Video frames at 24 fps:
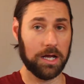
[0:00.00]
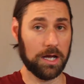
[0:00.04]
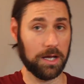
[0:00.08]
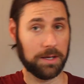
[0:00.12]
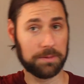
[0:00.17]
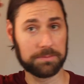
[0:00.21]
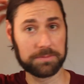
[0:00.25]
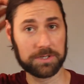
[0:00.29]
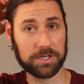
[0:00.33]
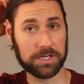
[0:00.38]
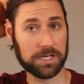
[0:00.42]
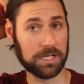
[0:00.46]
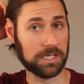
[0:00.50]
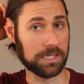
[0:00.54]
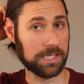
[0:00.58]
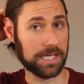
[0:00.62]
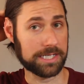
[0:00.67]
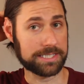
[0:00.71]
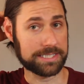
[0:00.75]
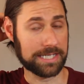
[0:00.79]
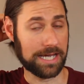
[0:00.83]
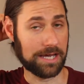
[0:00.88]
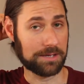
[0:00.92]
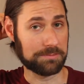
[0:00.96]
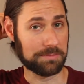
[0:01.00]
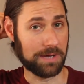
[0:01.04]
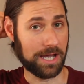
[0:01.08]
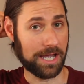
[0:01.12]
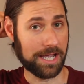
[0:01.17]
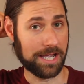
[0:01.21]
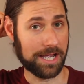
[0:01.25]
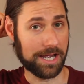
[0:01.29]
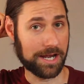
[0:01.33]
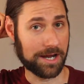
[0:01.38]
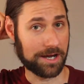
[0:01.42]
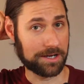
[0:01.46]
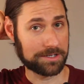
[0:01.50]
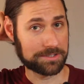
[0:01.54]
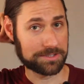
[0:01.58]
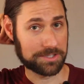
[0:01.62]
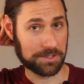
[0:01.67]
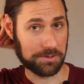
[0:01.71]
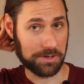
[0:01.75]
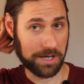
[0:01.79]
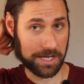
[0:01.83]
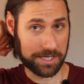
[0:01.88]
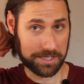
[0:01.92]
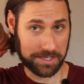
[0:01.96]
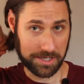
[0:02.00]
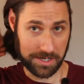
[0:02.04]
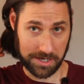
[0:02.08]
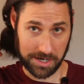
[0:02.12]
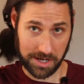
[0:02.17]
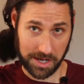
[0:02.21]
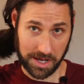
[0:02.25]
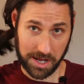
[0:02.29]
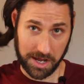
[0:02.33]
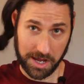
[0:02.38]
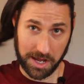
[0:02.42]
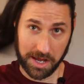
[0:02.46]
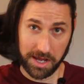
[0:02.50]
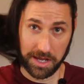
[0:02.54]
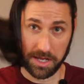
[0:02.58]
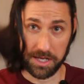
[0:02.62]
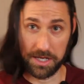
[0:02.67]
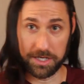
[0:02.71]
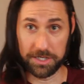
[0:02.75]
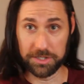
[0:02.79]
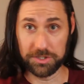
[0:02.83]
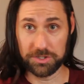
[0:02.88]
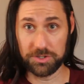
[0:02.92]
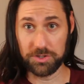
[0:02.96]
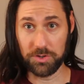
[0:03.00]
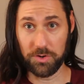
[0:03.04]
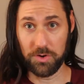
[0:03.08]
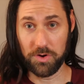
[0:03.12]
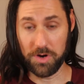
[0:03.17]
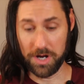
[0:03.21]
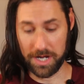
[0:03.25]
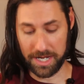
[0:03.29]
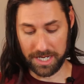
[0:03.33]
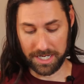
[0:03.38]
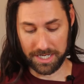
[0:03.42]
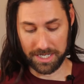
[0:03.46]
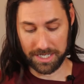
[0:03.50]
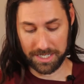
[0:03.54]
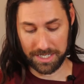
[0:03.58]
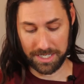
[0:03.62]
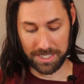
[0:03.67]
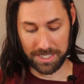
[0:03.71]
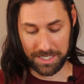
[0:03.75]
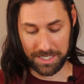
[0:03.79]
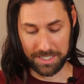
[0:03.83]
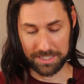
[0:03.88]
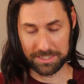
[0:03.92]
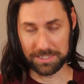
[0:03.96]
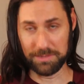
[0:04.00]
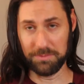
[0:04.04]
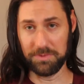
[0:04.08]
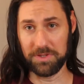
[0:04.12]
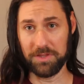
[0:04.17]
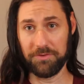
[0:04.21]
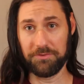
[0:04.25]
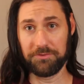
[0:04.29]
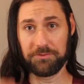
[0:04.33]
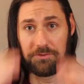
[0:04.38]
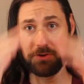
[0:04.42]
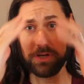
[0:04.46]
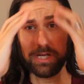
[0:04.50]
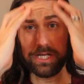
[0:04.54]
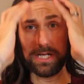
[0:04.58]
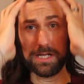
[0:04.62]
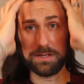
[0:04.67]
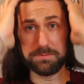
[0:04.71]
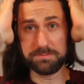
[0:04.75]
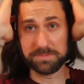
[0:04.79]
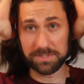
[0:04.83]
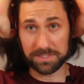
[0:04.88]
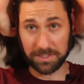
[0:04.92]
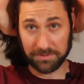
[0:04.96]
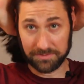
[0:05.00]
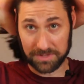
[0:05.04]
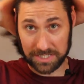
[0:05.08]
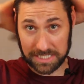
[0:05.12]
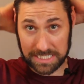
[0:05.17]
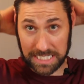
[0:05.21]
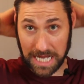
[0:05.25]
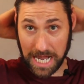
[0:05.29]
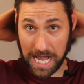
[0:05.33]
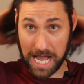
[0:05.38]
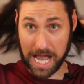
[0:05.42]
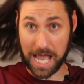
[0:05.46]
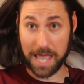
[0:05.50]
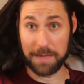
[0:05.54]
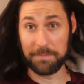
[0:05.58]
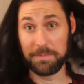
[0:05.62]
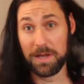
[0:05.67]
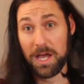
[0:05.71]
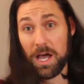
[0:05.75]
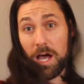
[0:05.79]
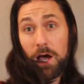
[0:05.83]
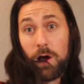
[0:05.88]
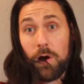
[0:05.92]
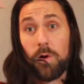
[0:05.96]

I'm going to let down my hair so I can enjoy some of the freedoms of the time.